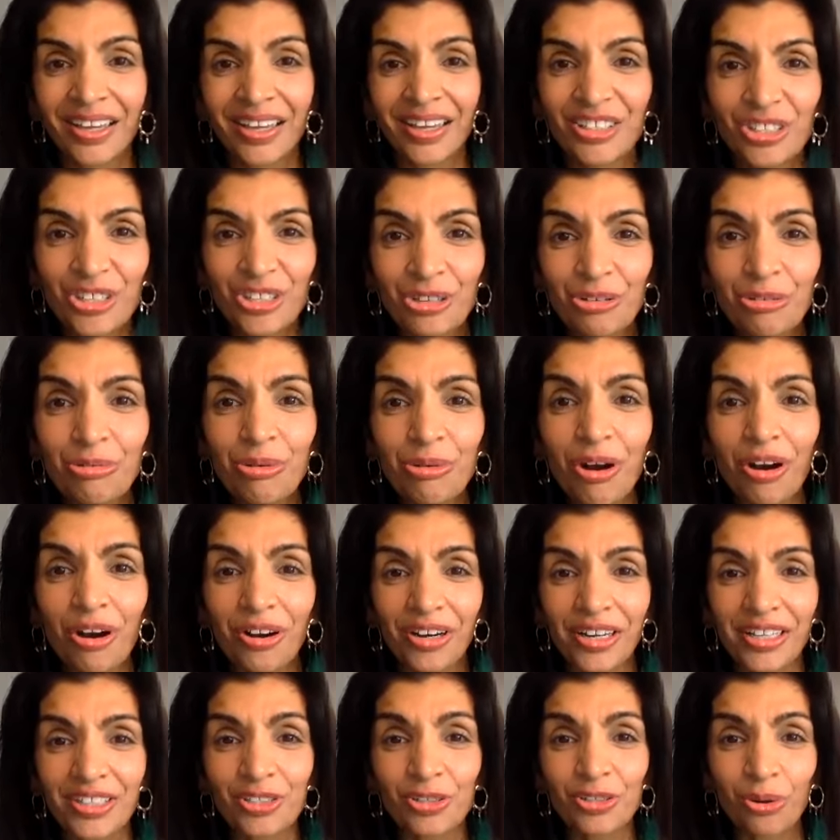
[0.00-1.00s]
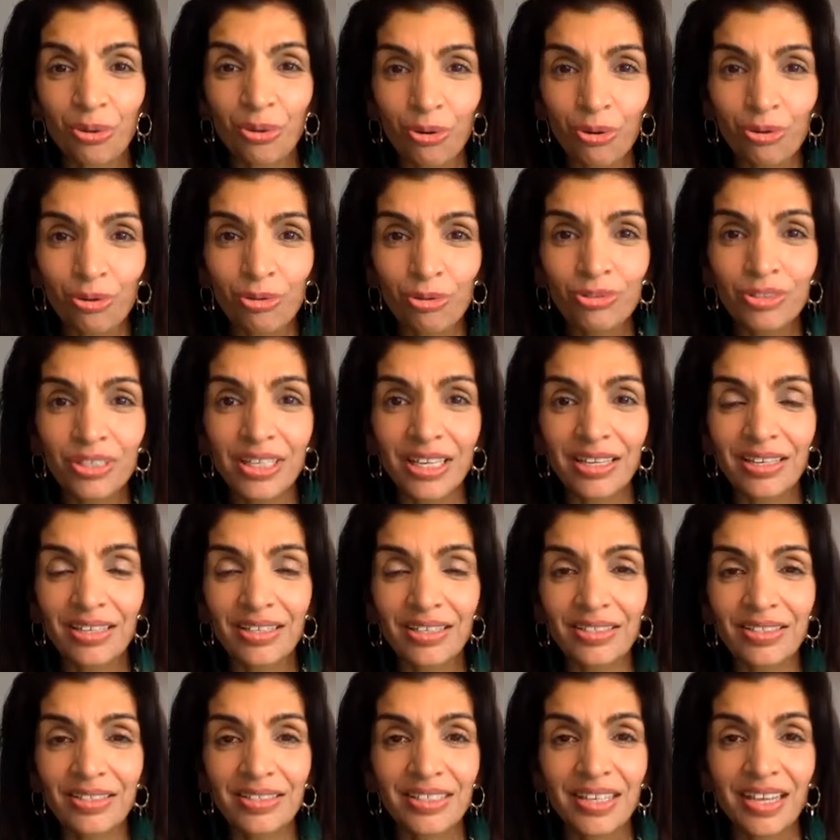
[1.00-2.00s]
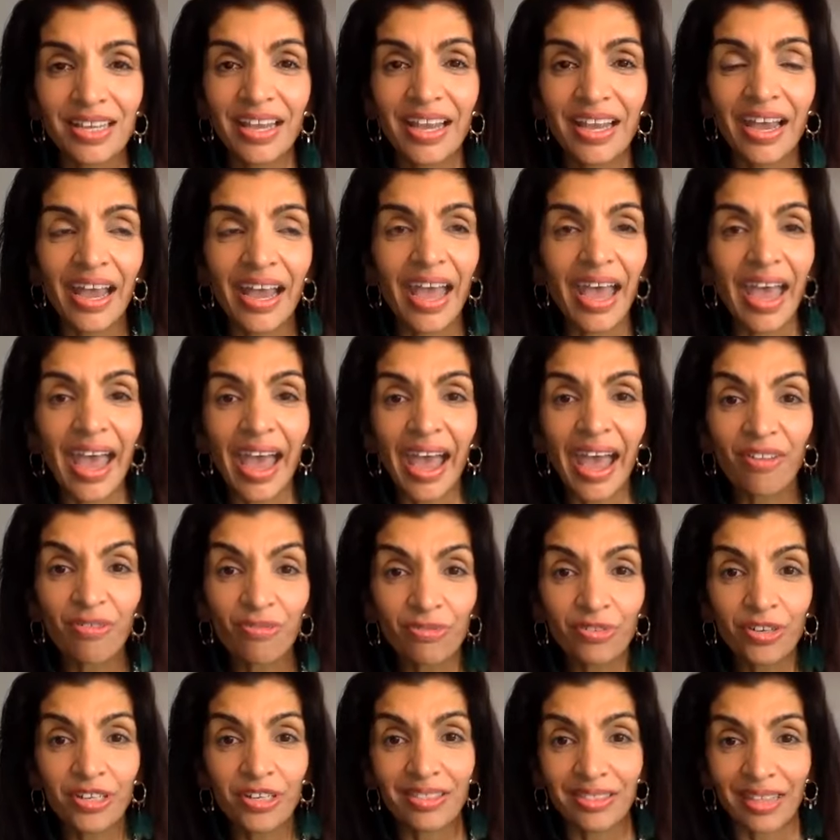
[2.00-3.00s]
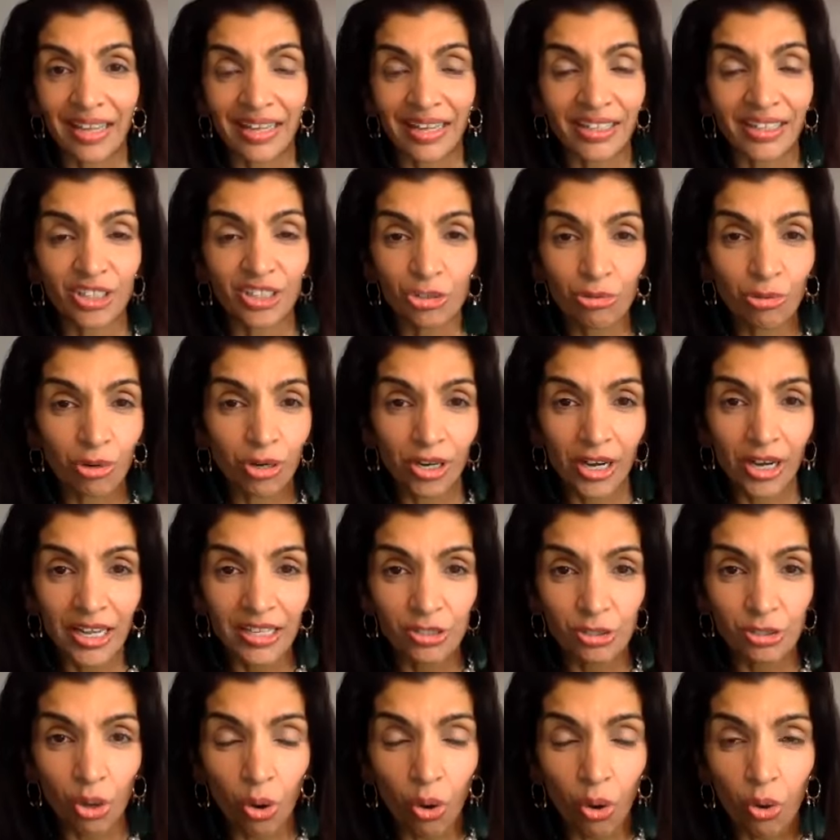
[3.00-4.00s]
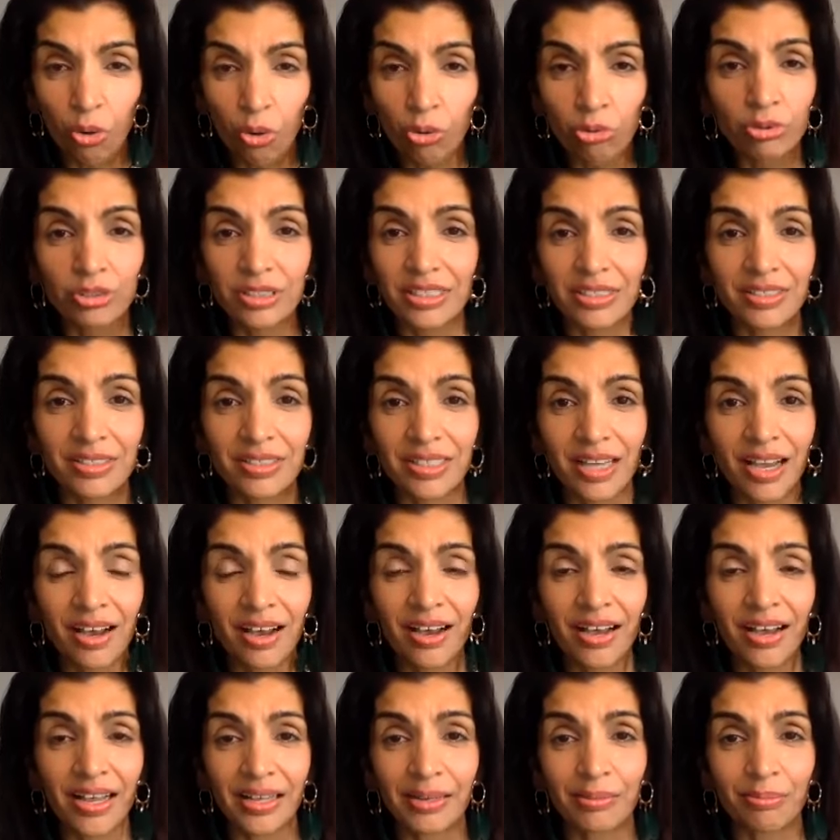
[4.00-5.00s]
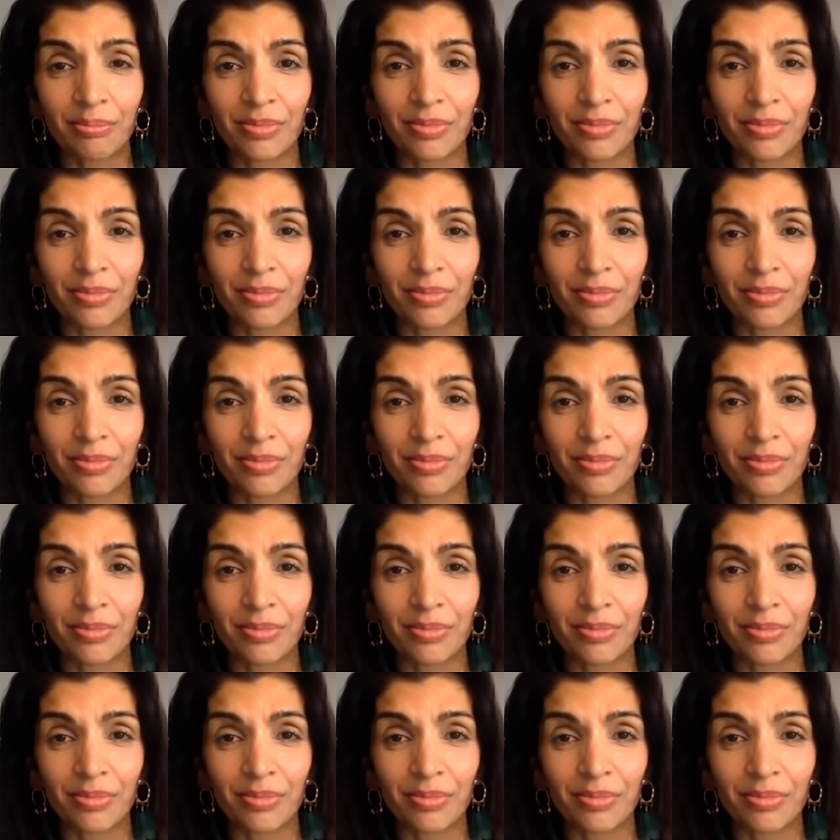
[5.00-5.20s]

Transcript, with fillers: You are as old as everything, you are as old as time.